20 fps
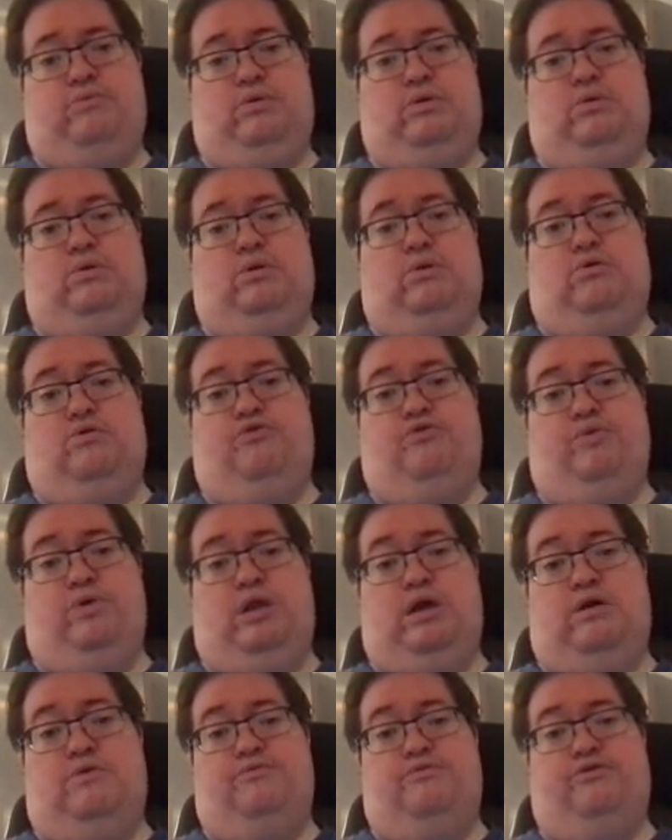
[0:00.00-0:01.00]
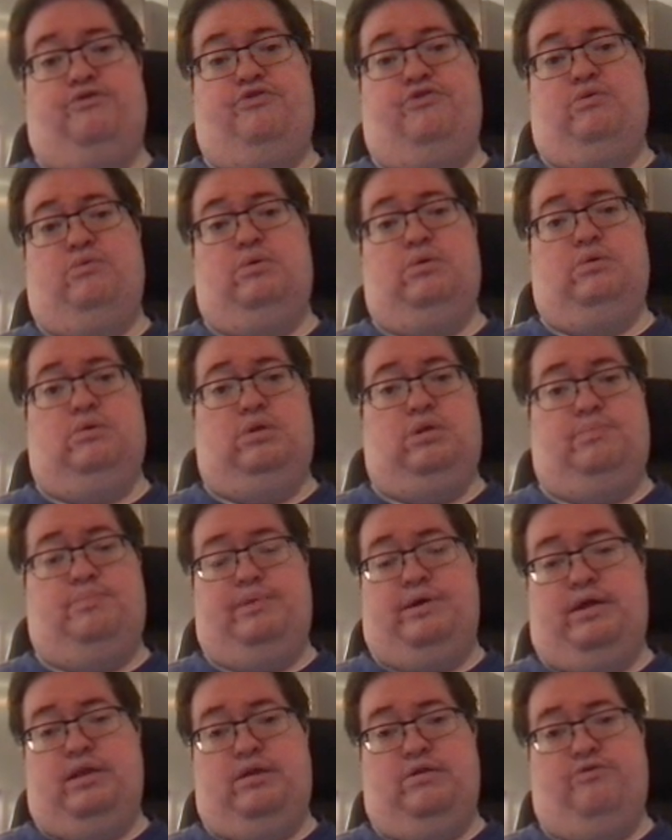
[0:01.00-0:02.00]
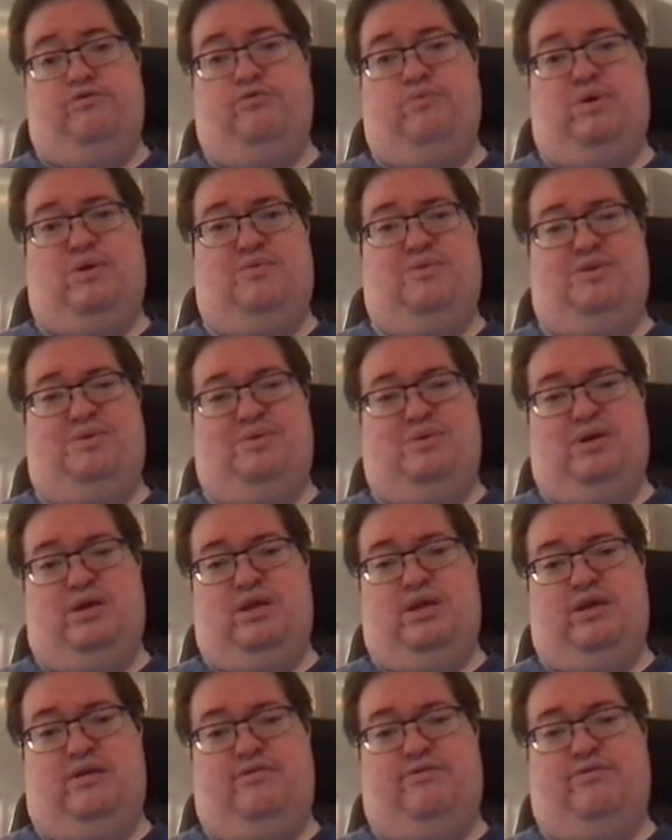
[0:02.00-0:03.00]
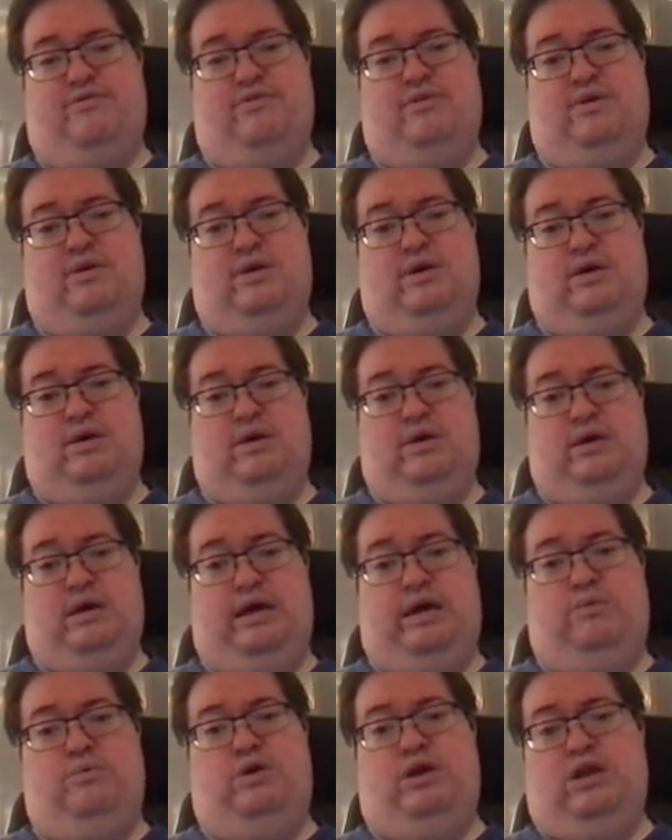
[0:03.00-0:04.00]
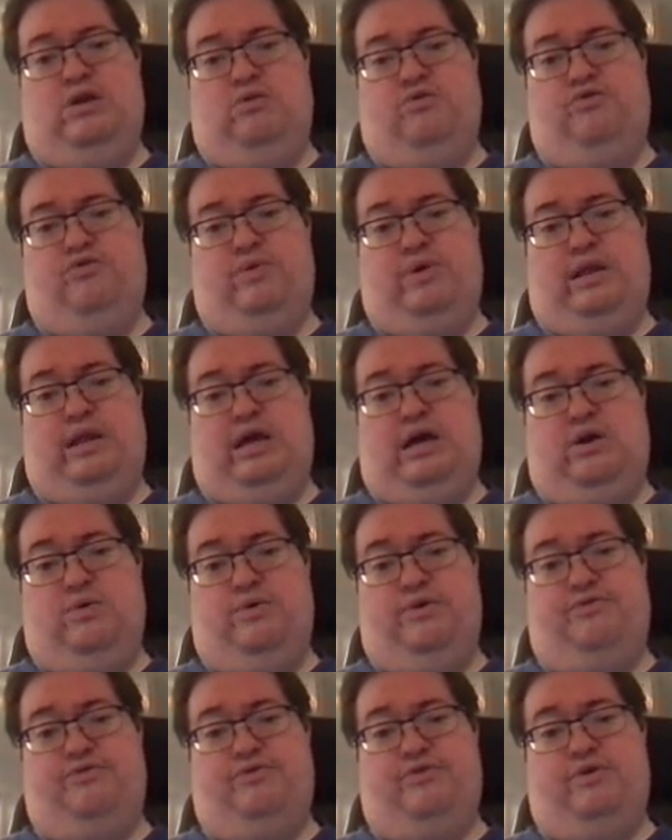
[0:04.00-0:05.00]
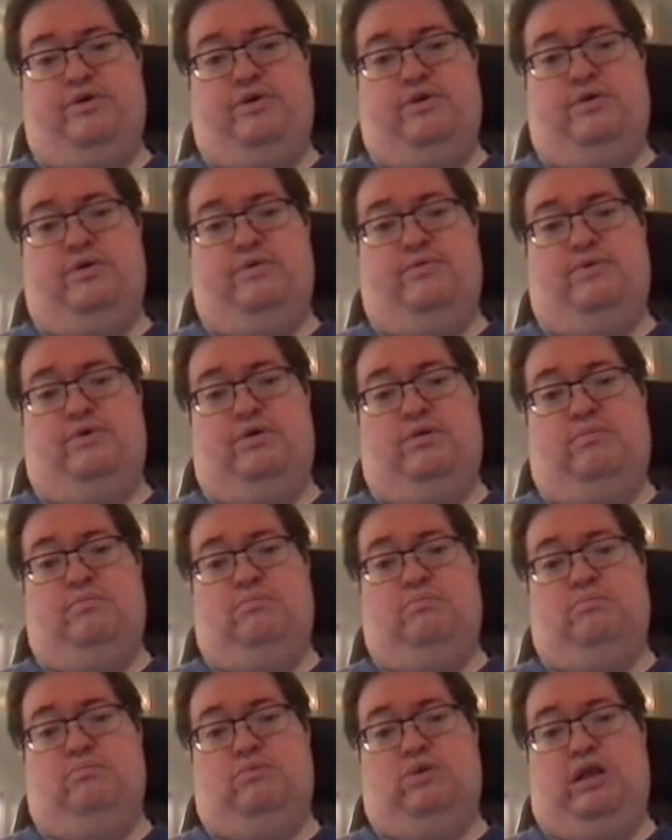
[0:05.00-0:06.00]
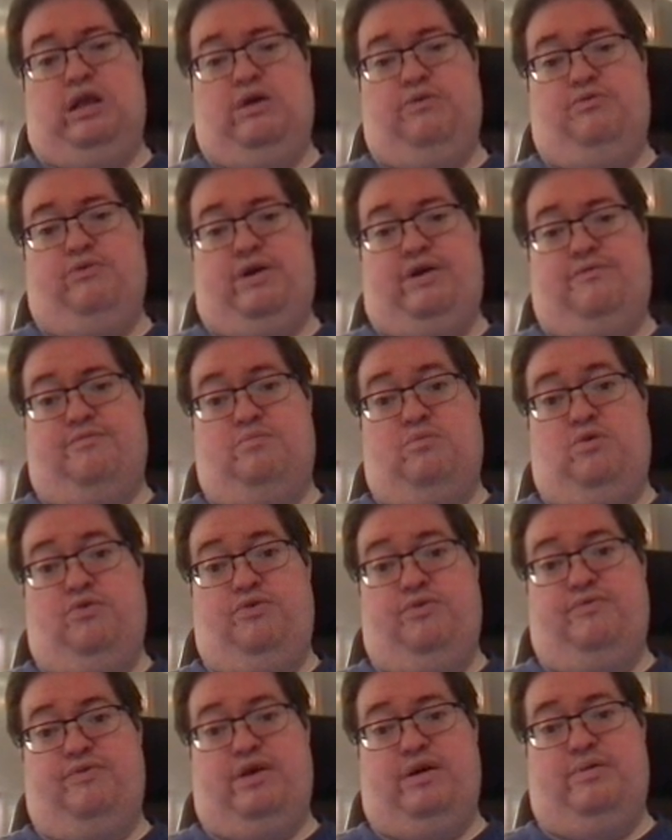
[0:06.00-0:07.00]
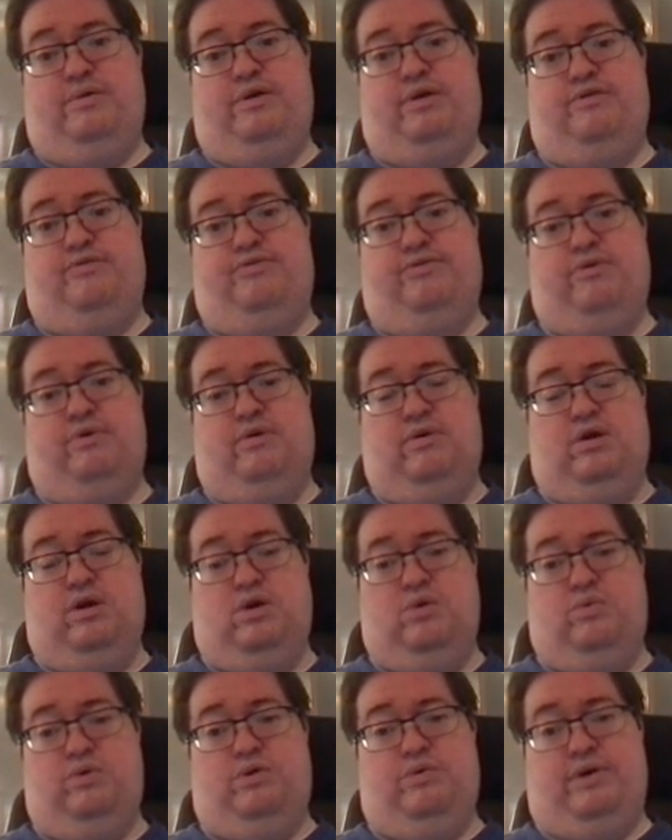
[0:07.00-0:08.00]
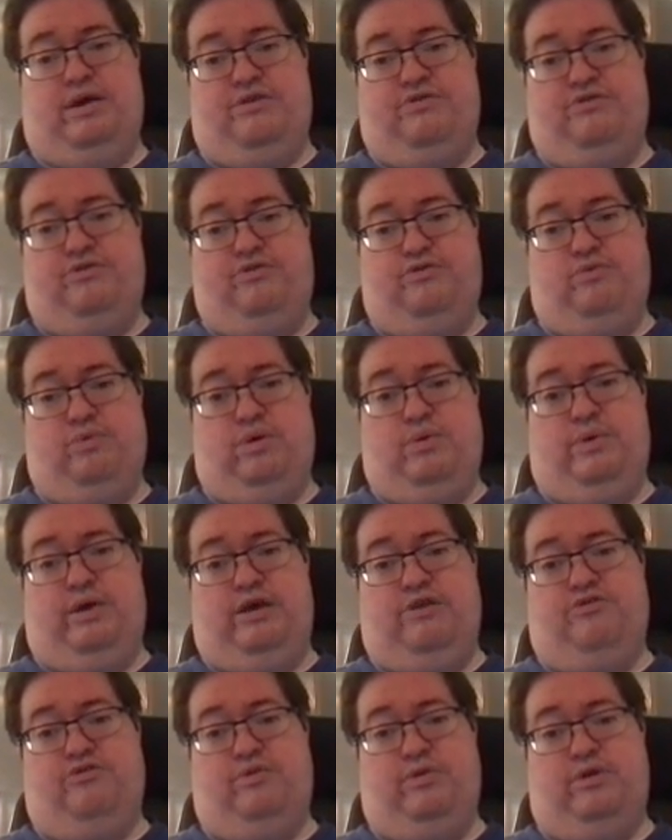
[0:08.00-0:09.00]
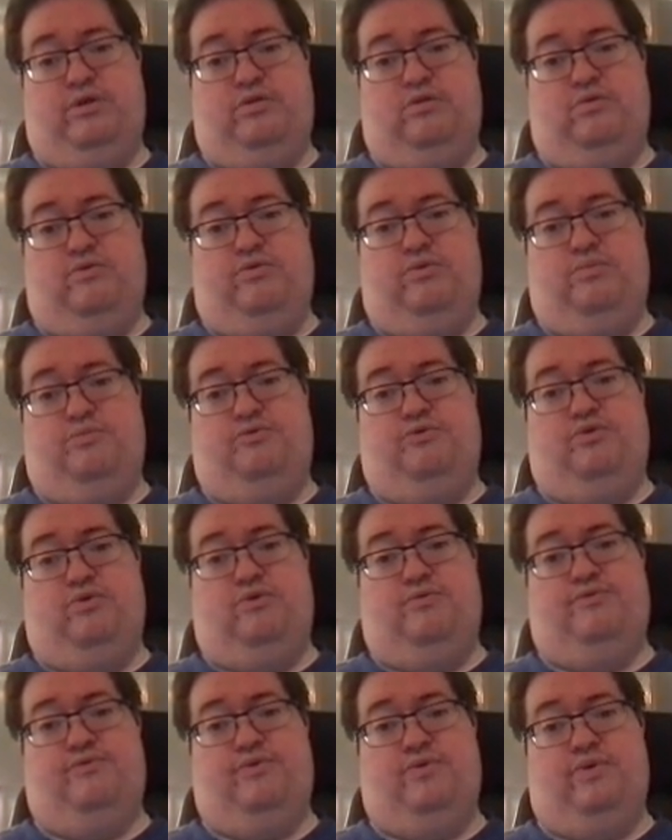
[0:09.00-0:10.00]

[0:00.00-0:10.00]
You can also allow for serial dependence wherever you need it. And we can also allow to have multivariate regressions, where we actually don't observe